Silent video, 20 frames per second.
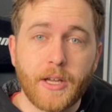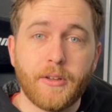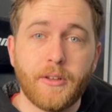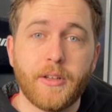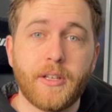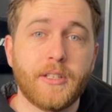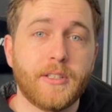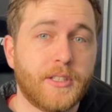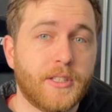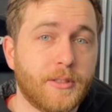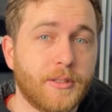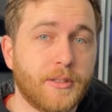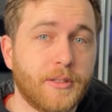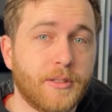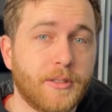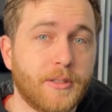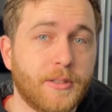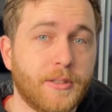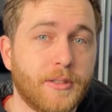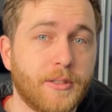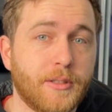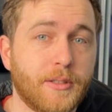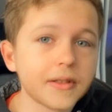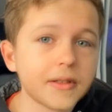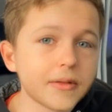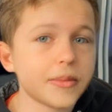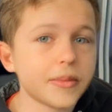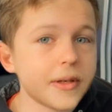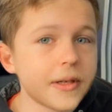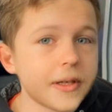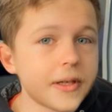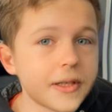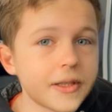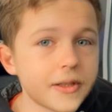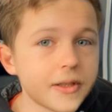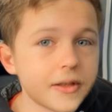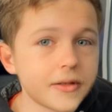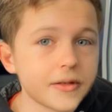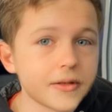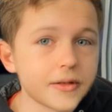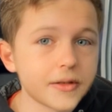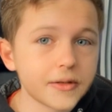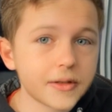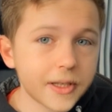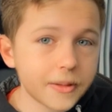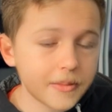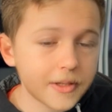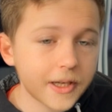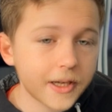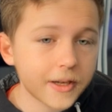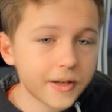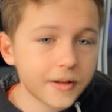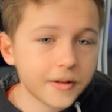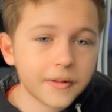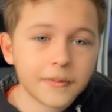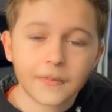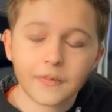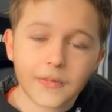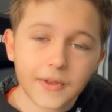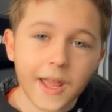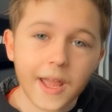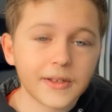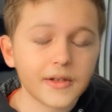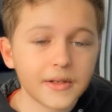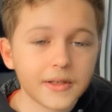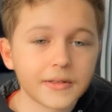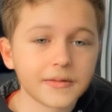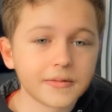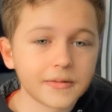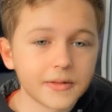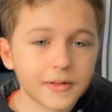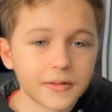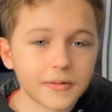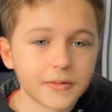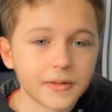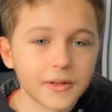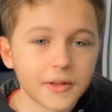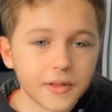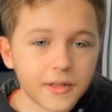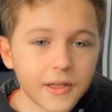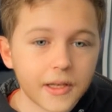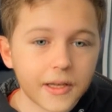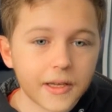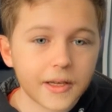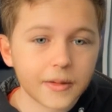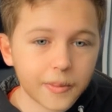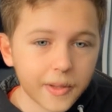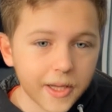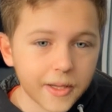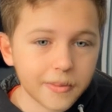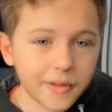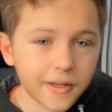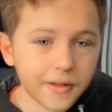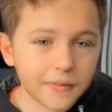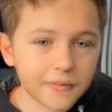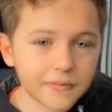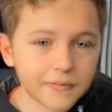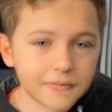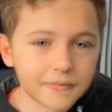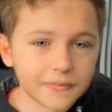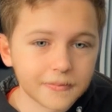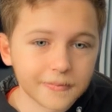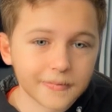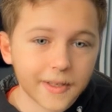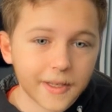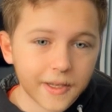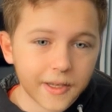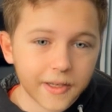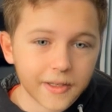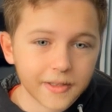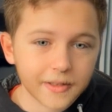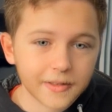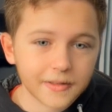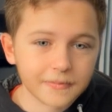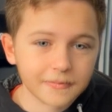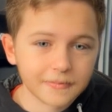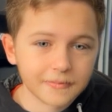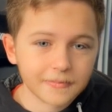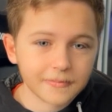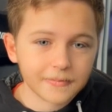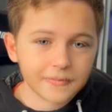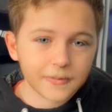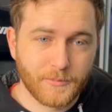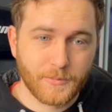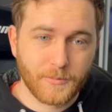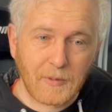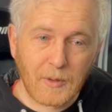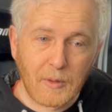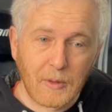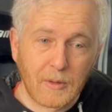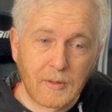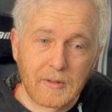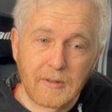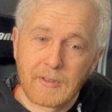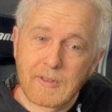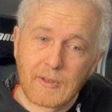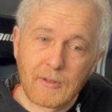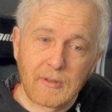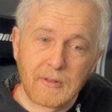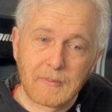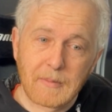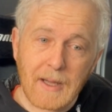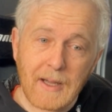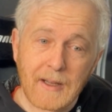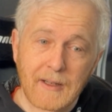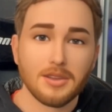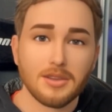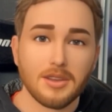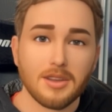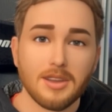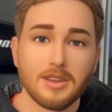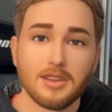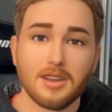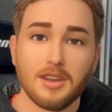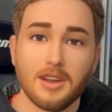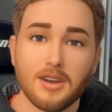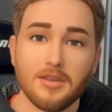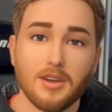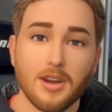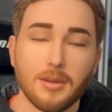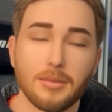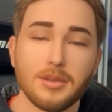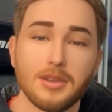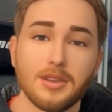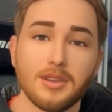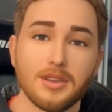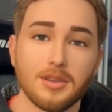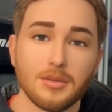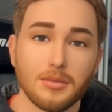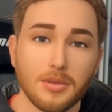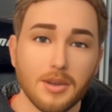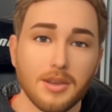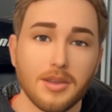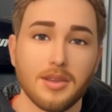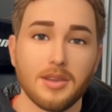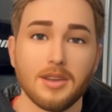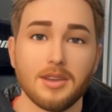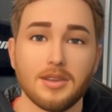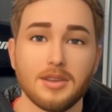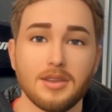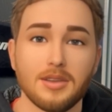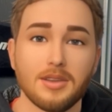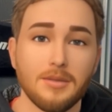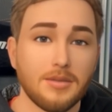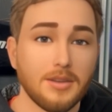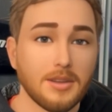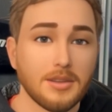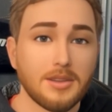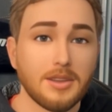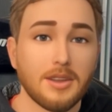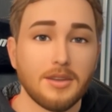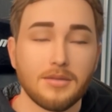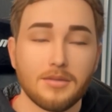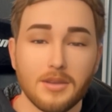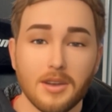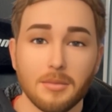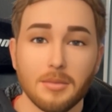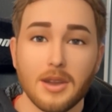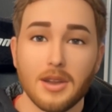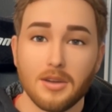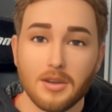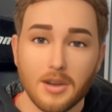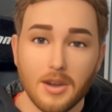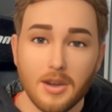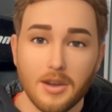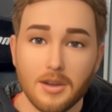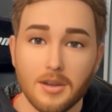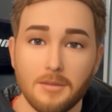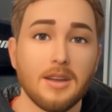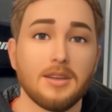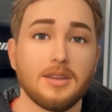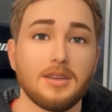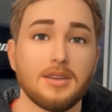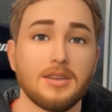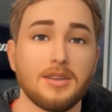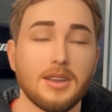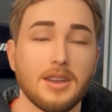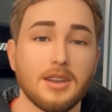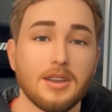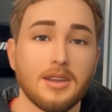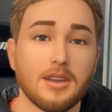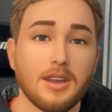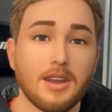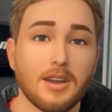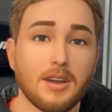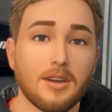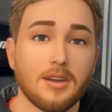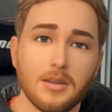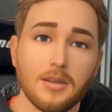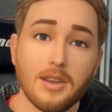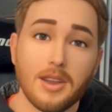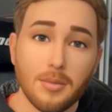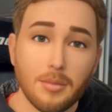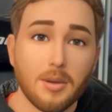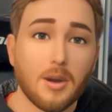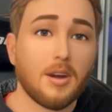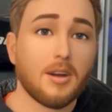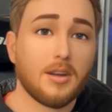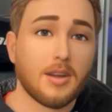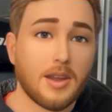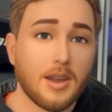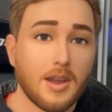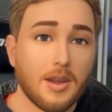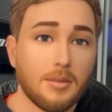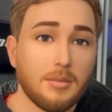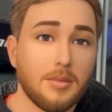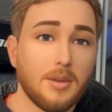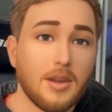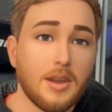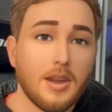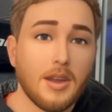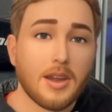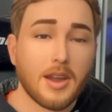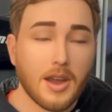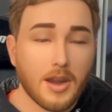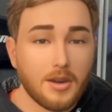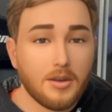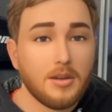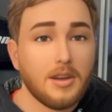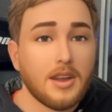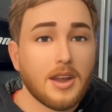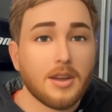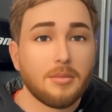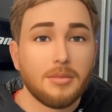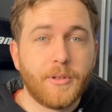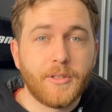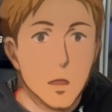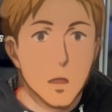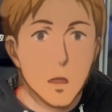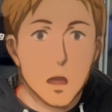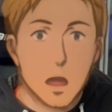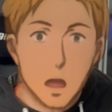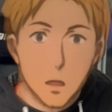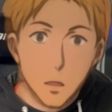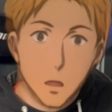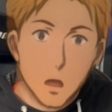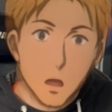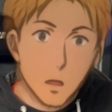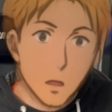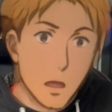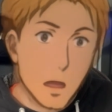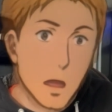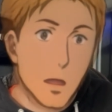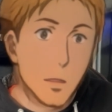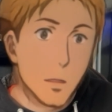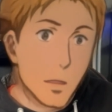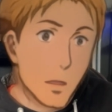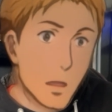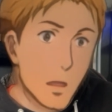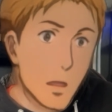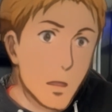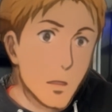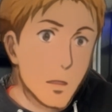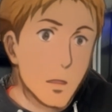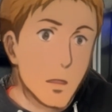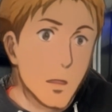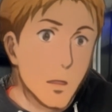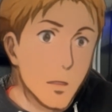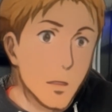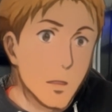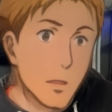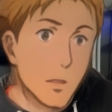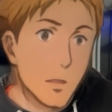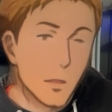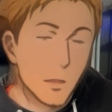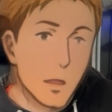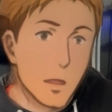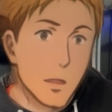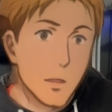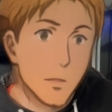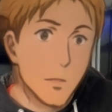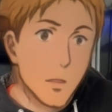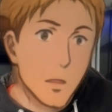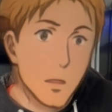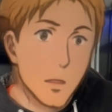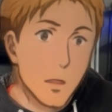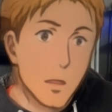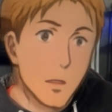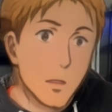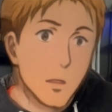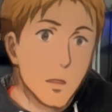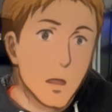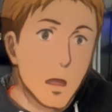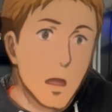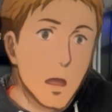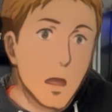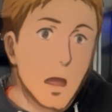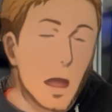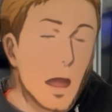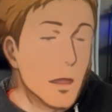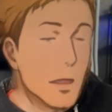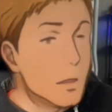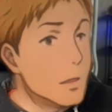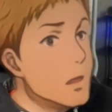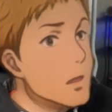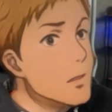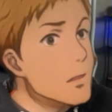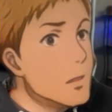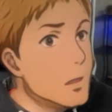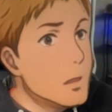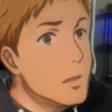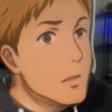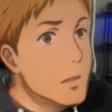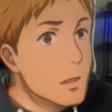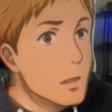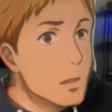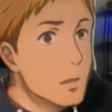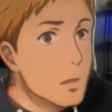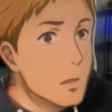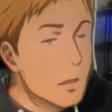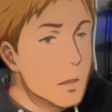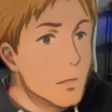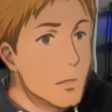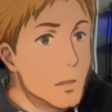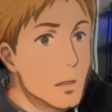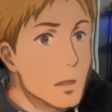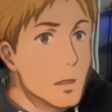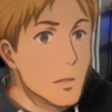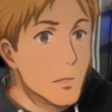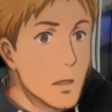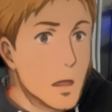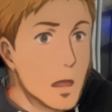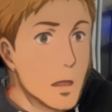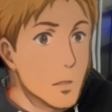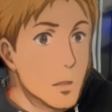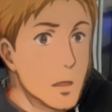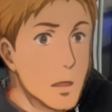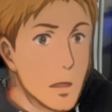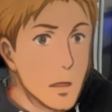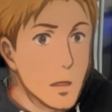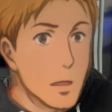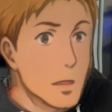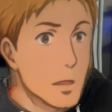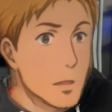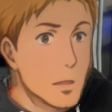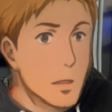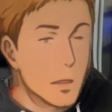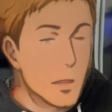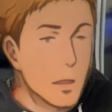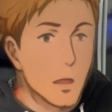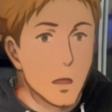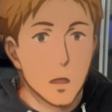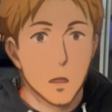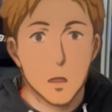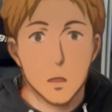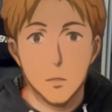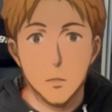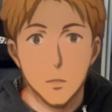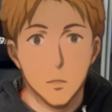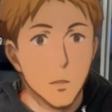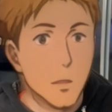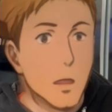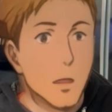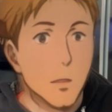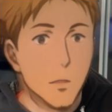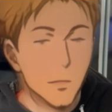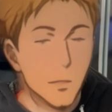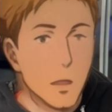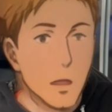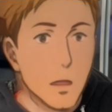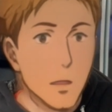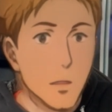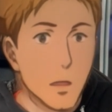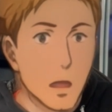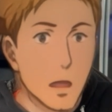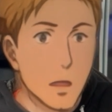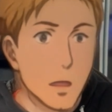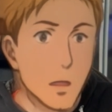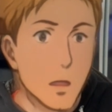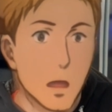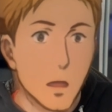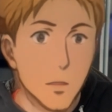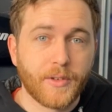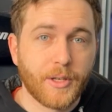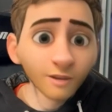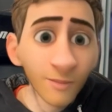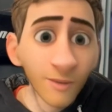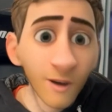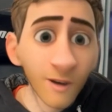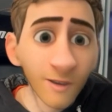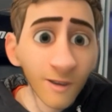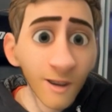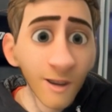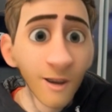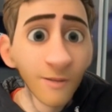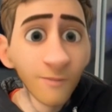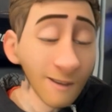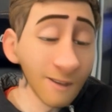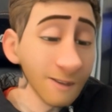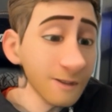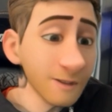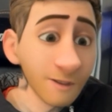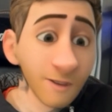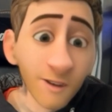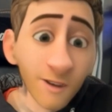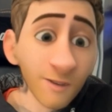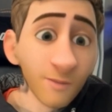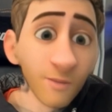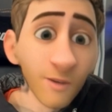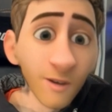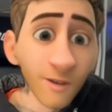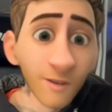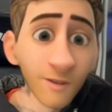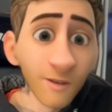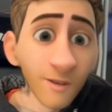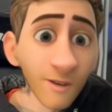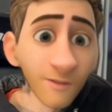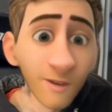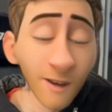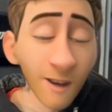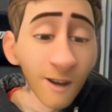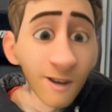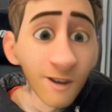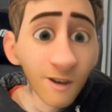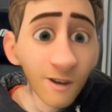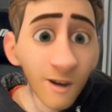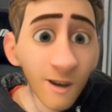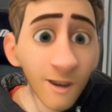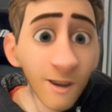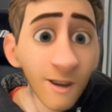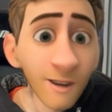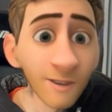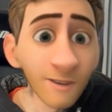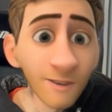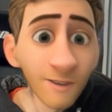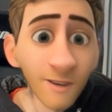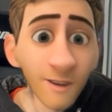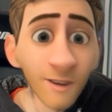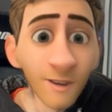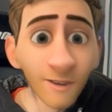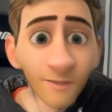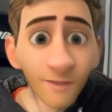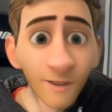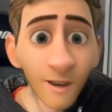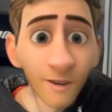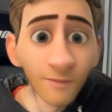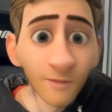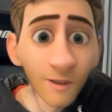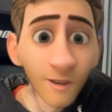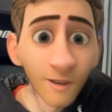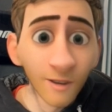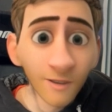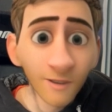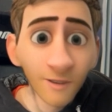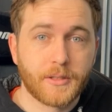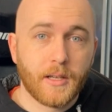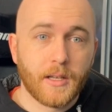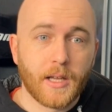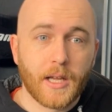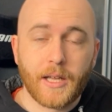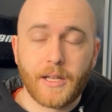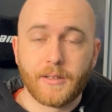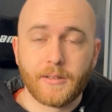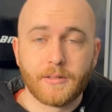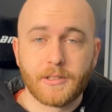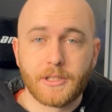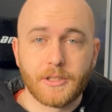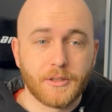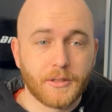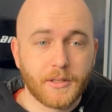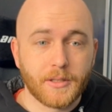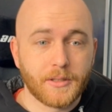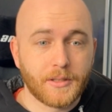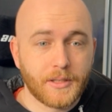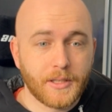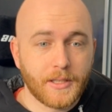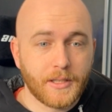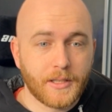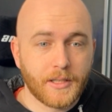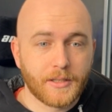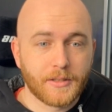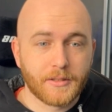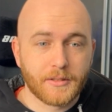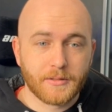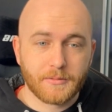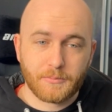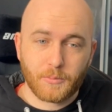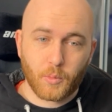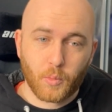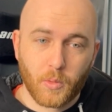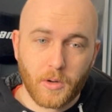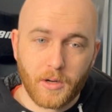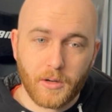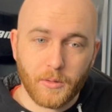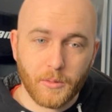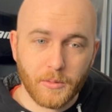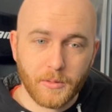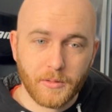you can simply do it with a press on your Stream Deck and you can look like a baby, I guess, or an old man. So there's a lot of options with this filter from Elgato. This is in their epoccam. Currently, I'm using epoccam Pro to use all these filters. I don't know for sure if it's available in just the free version of epoccam. It's just worth giving it a try and seeing if that works. And you can see there's, whoa,